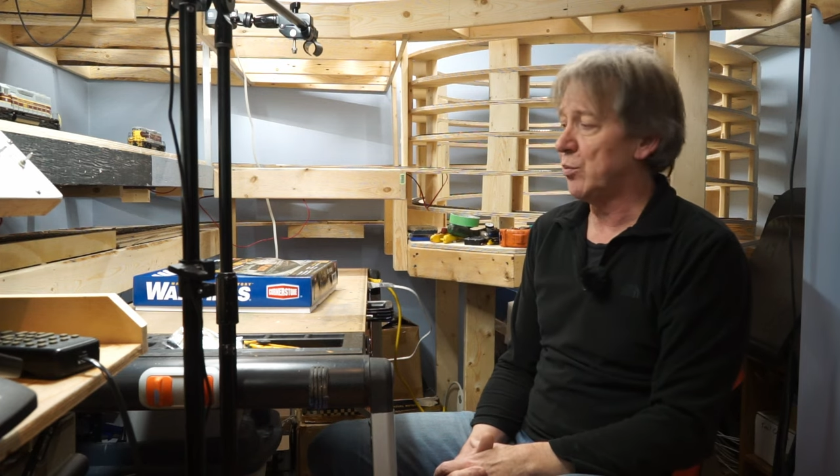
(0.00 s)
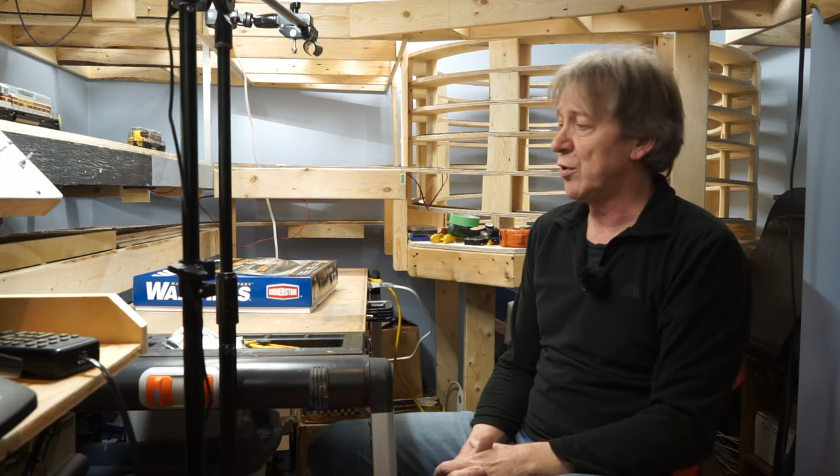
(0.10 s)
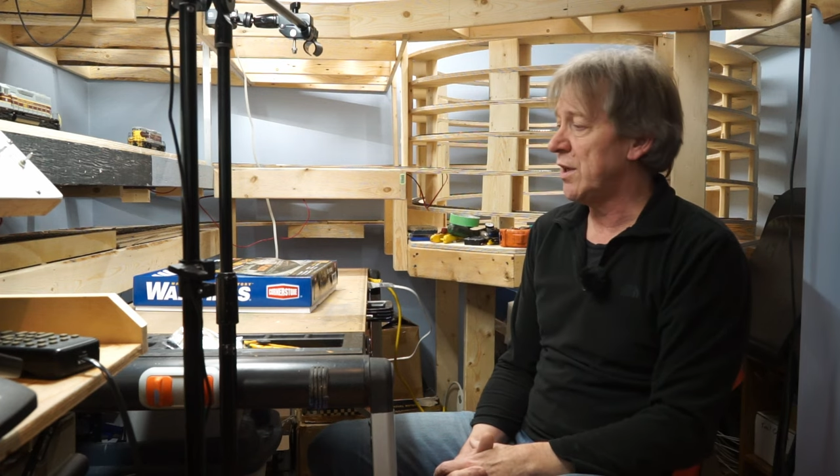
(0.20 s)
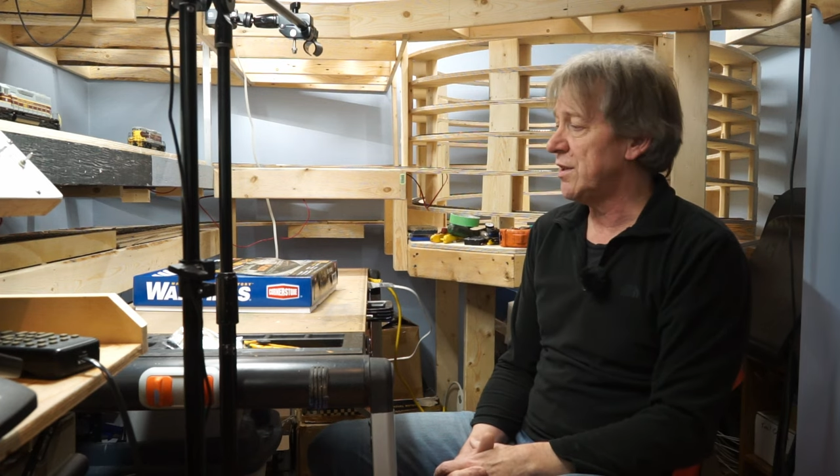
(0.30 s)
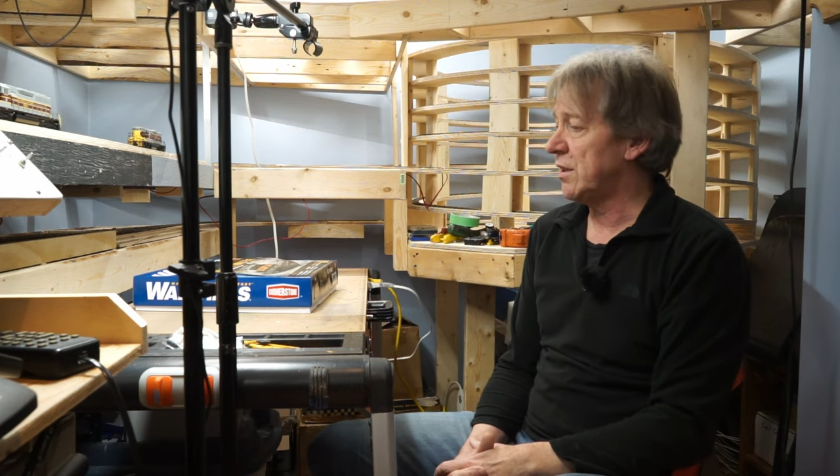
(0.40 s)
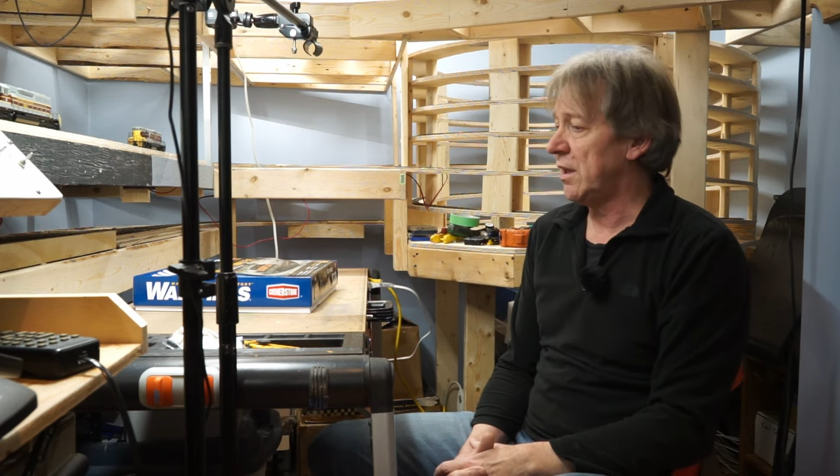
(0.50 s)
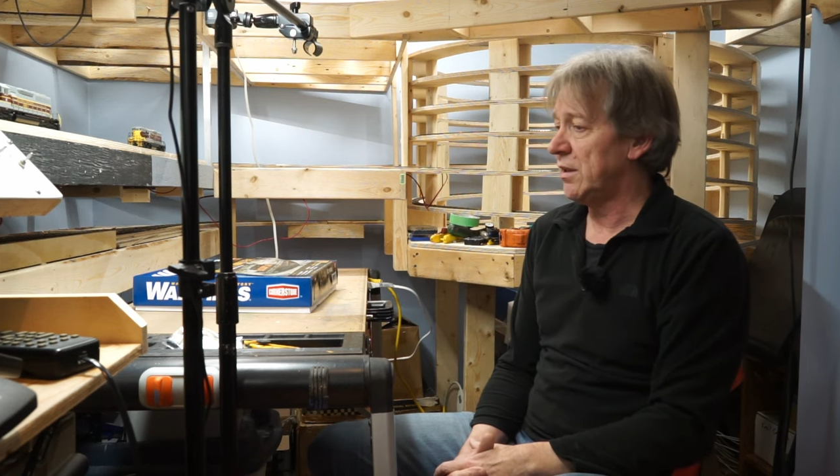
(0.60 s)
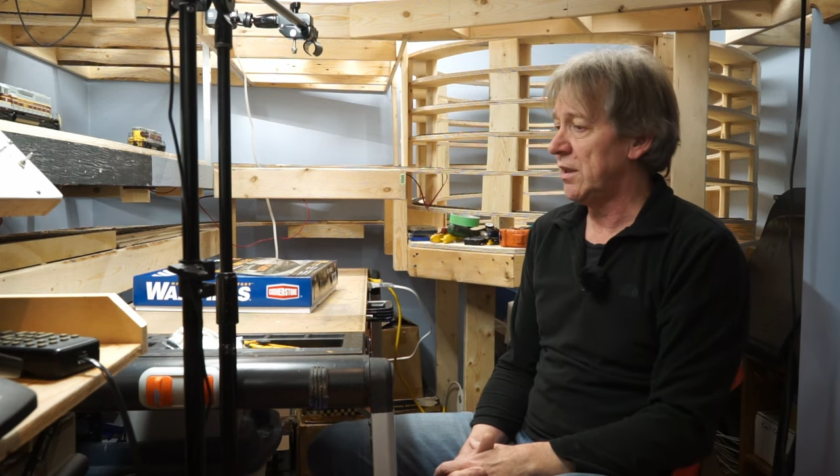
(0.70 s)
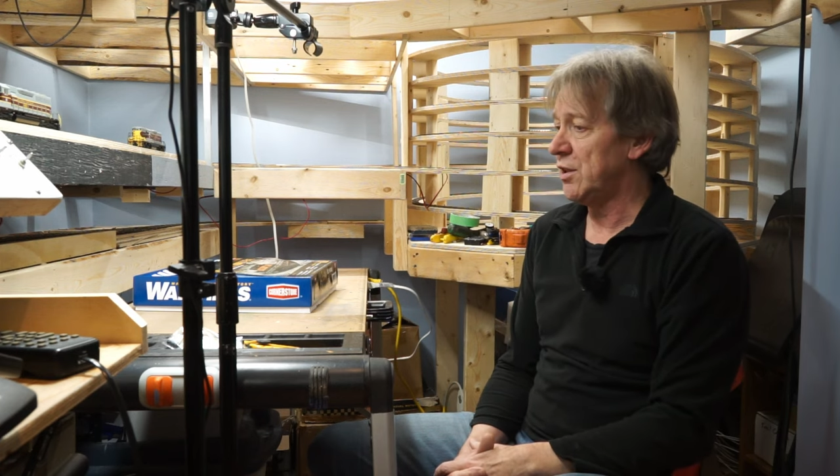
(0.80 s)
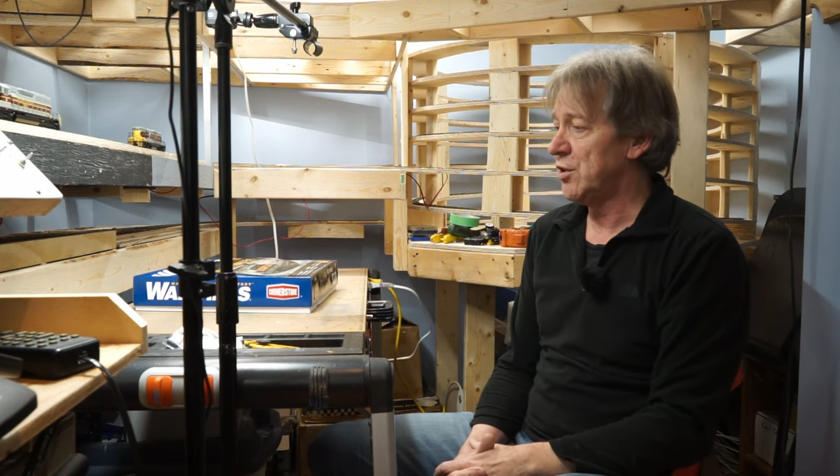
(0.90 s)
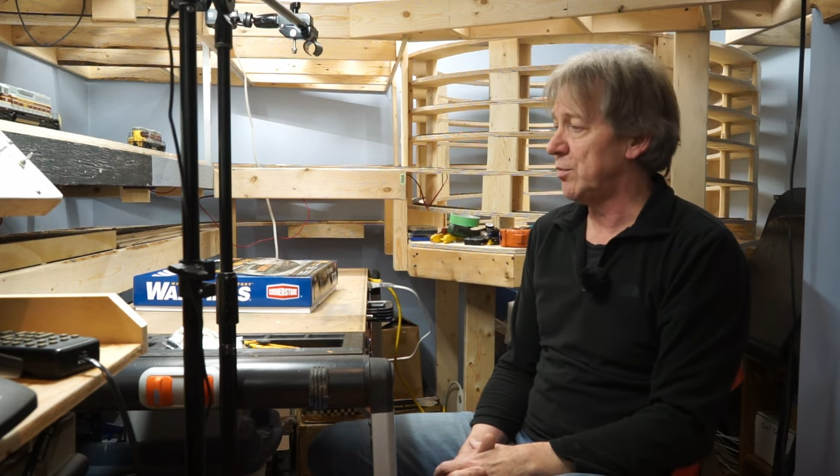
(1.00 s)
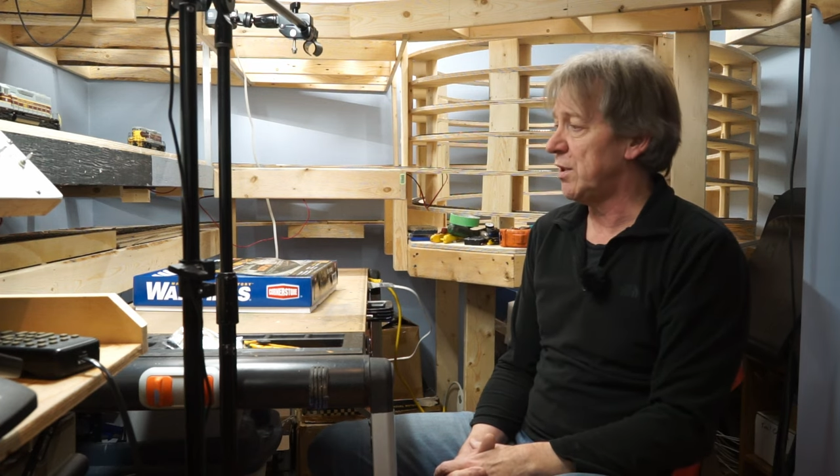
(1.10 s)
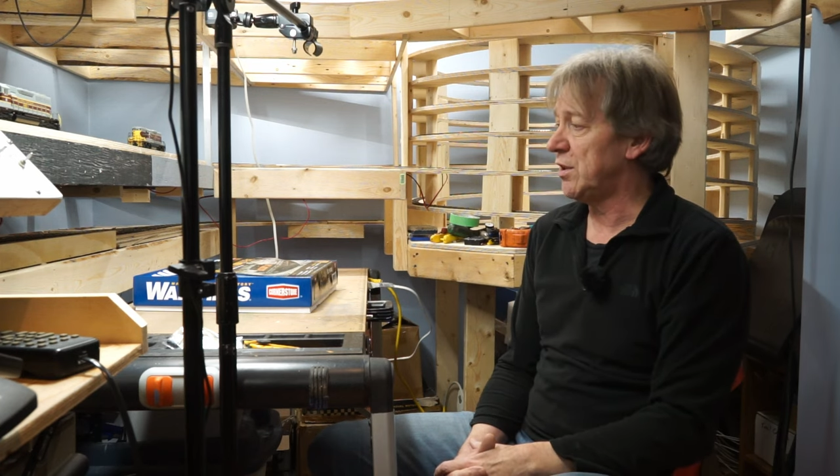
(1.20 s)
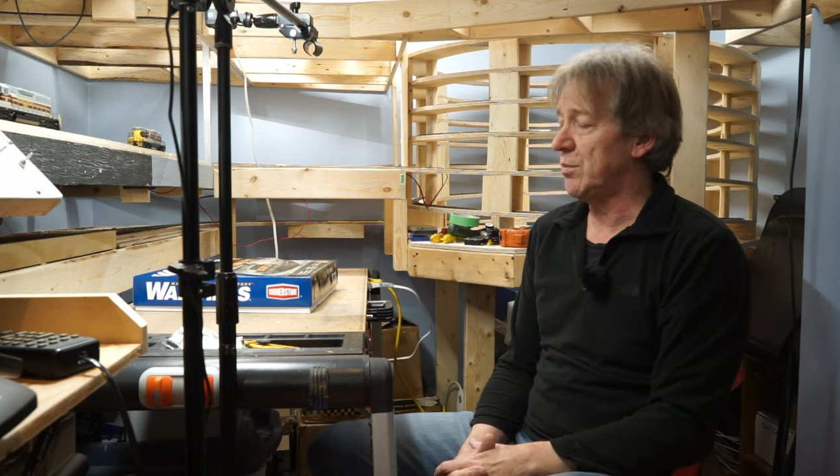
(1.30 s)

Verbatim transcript: price and they shipped it